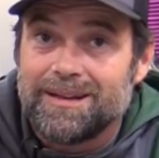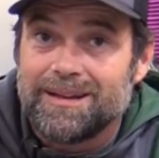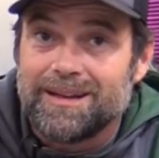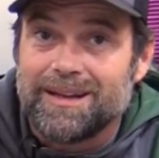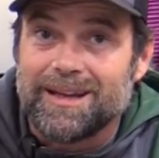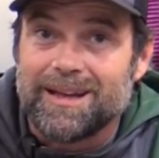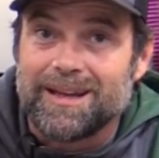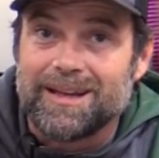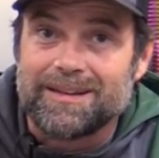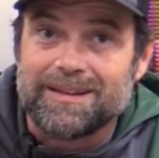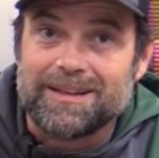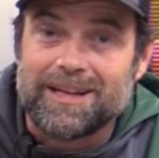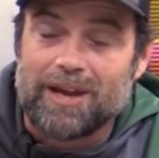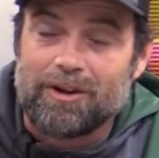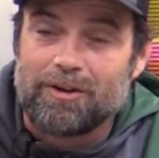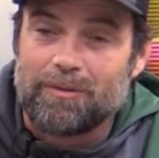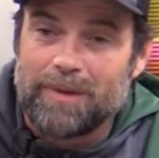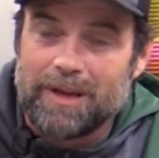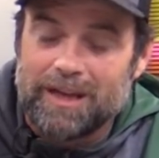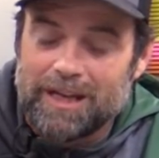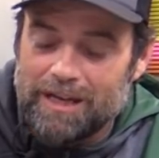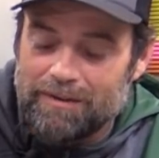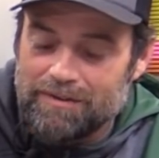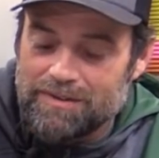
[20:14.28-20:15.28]
And the
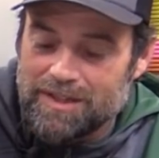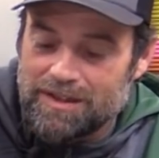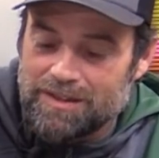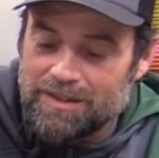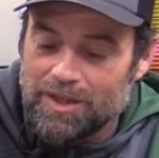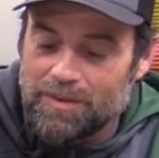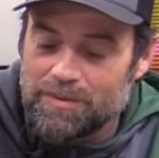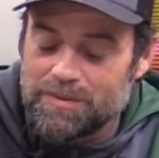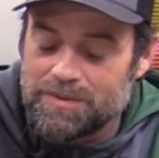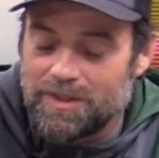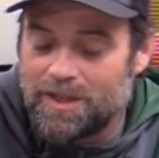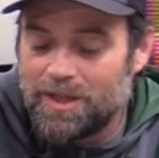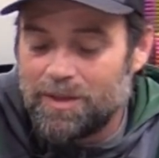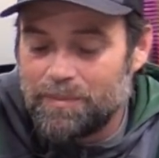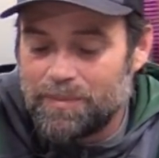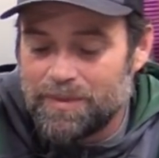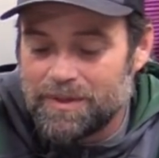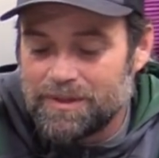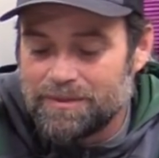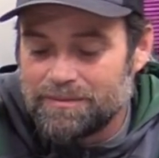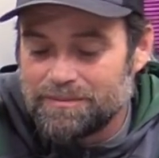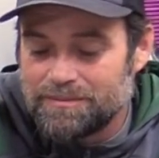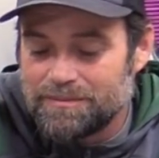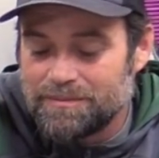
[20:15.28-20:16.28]
cameraman gave us the thumbs up,
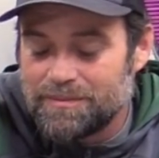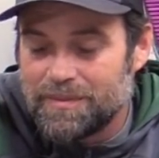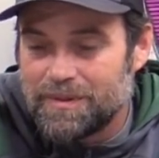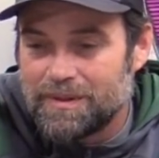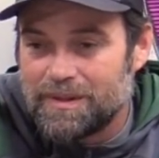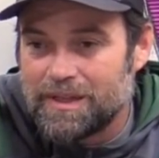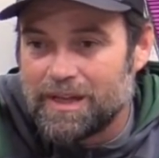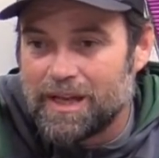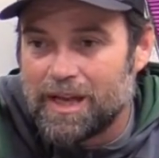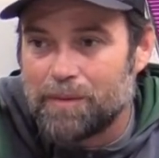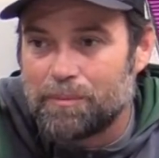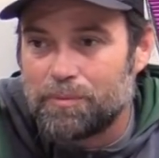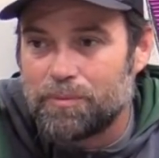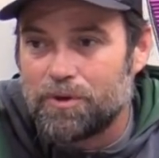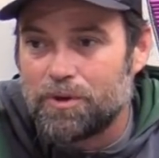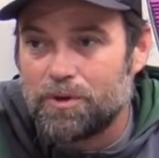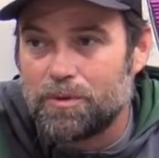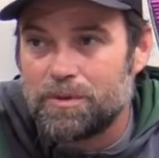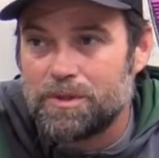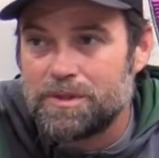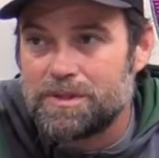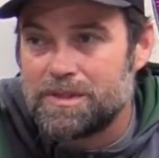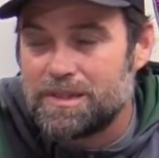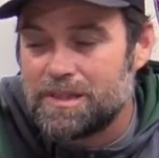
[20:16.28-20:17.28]
and the Emperor
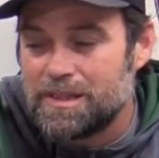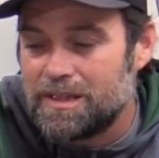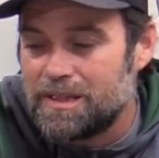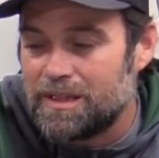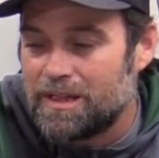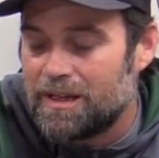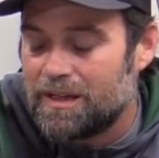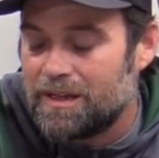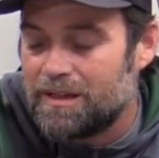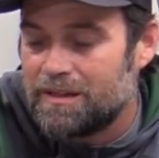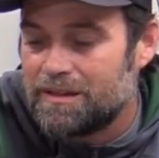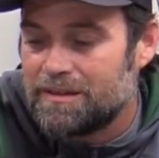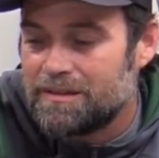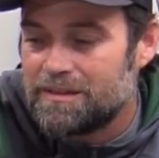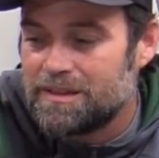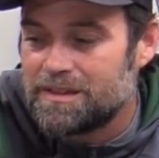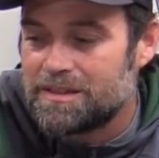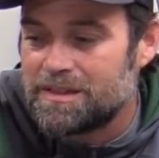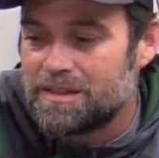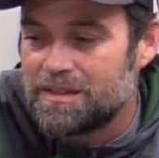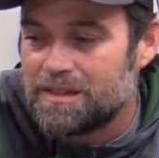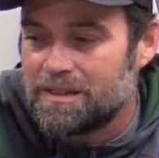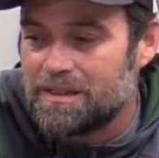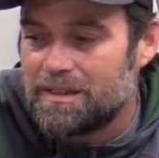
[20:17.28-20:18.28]
was the
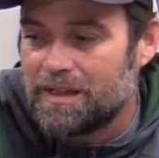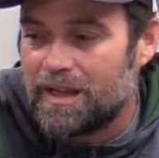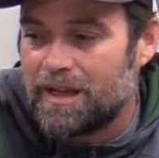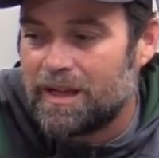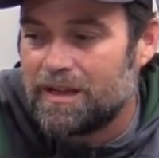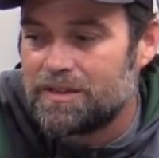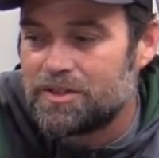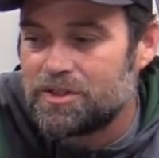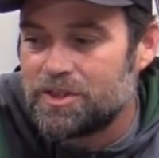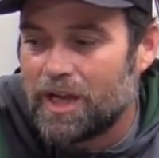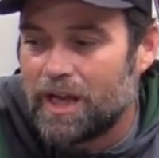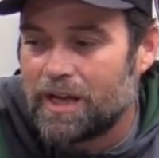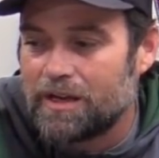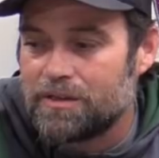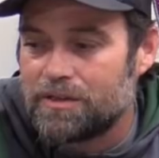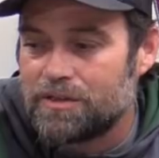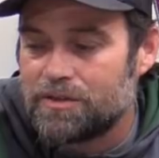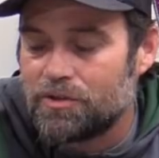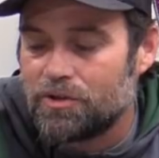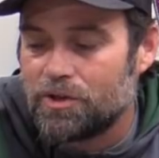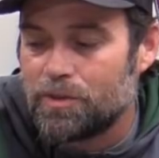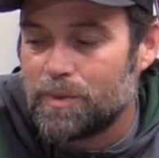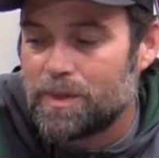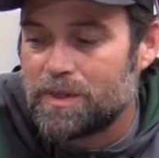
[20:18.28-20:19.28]
disc of the day, shot of the
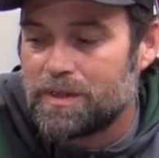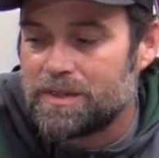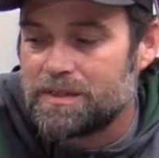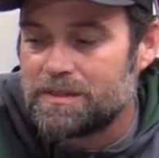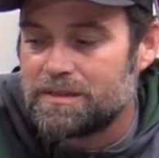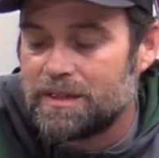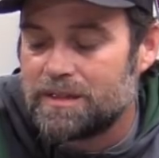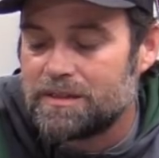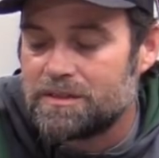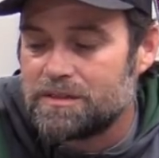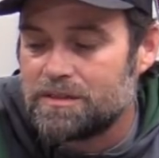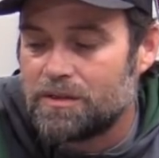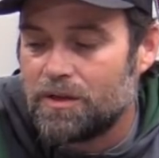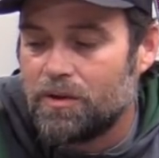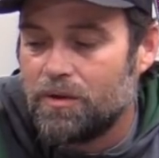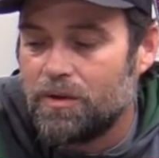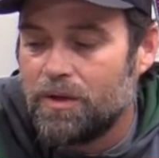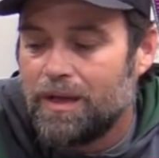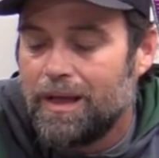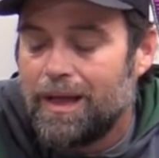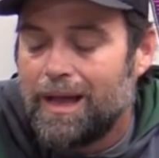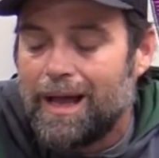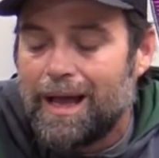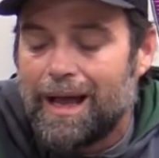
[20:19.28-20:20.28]
tournament, they said. So
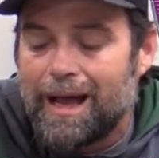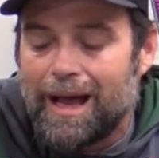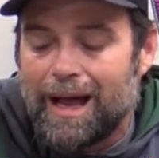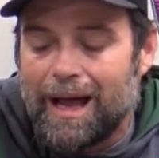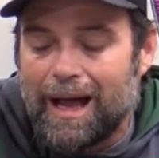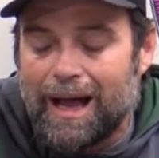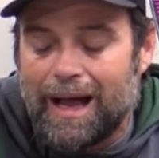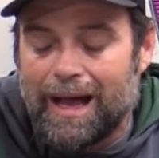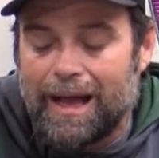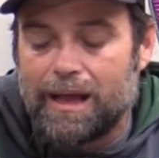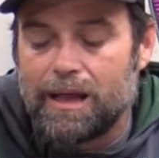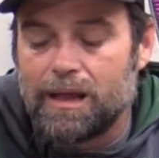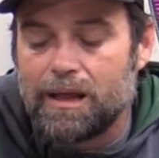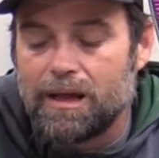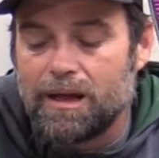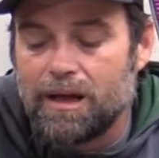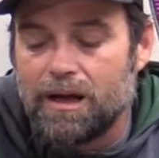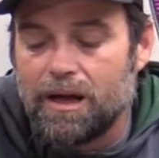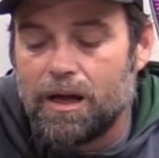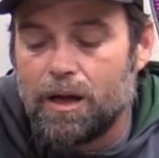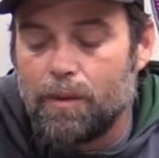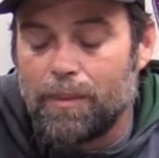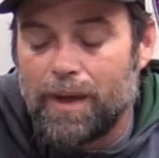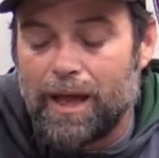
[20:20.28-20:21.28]
I
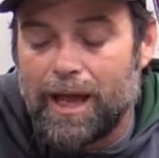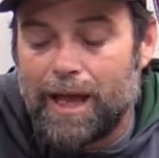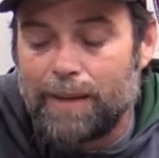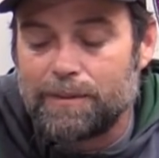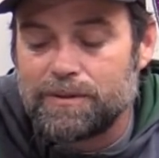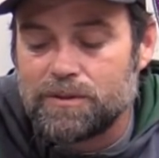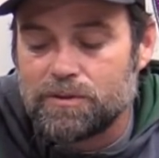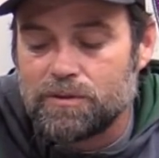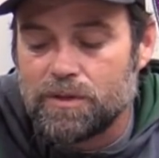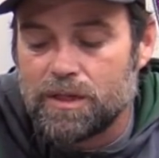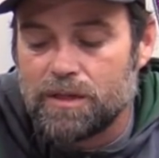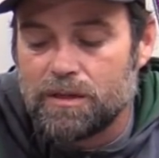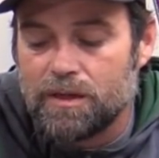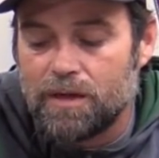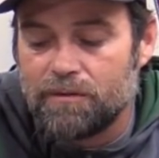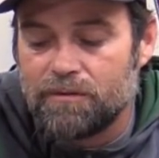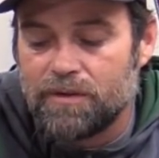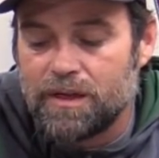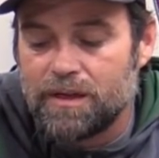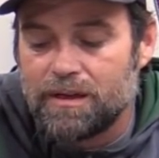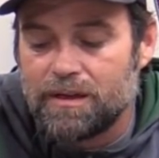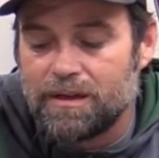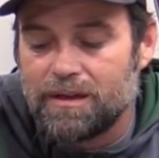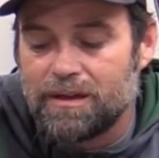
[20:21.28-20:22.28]
absolutely love
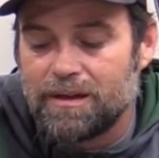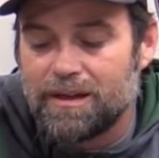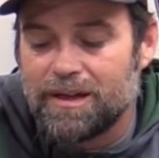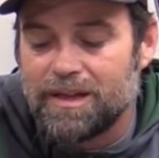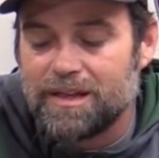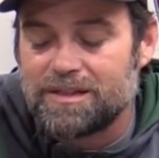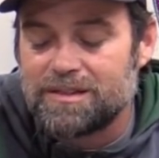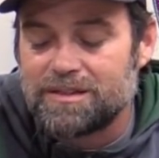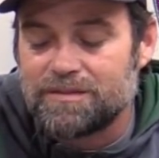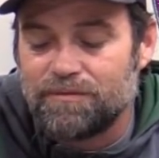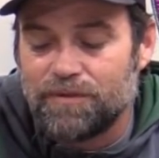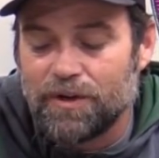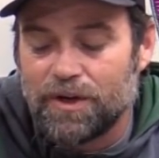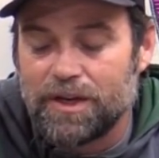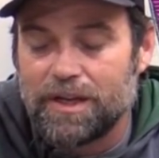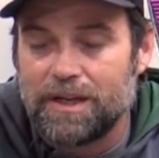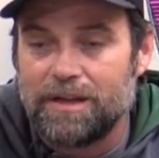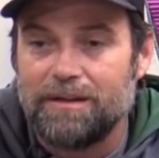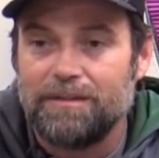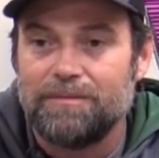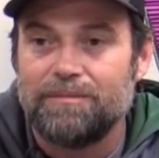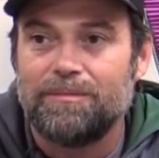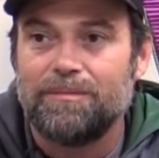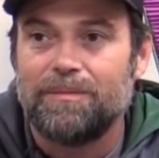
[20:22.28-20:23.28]
it. It's
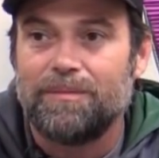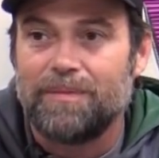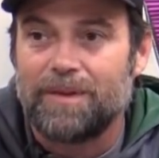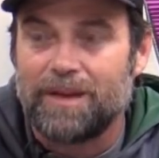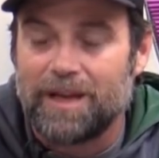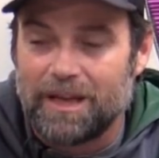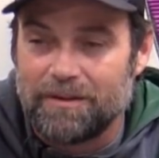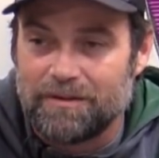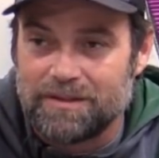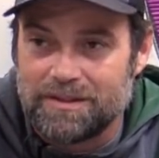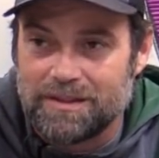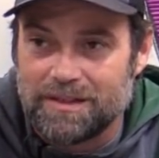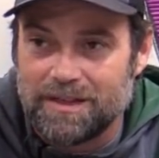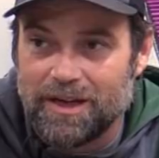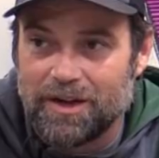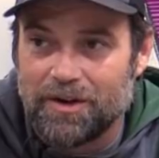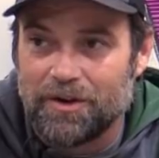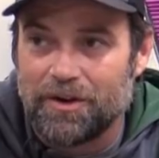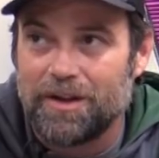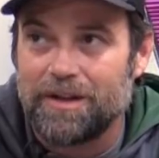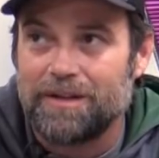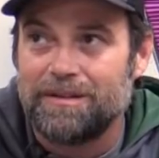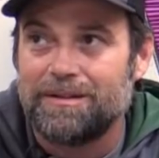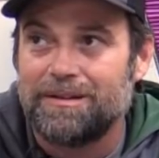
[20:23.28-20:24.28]
funny. Gave it to
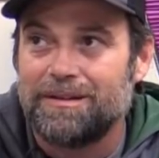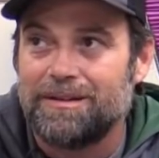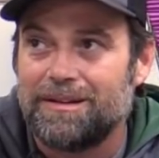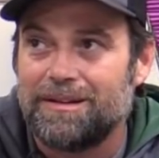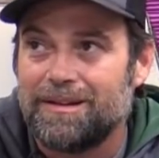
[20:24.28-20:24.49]
Garrett.